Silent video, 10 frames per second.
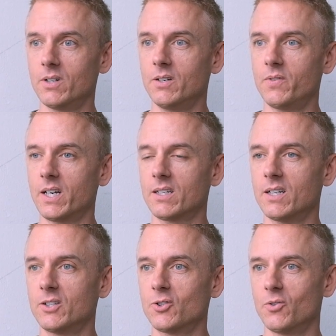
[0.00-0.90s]
In fact,
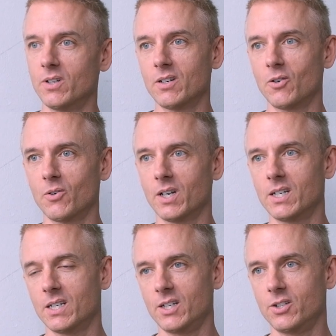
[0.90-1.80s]
I joined our
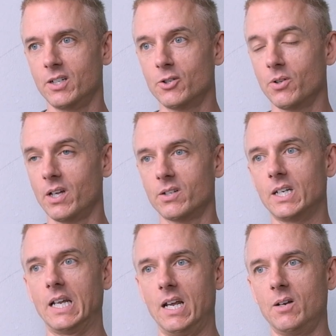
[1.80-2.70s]
organization in
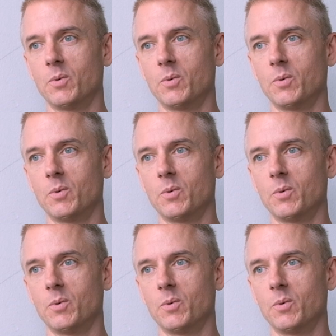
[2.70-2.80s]
2008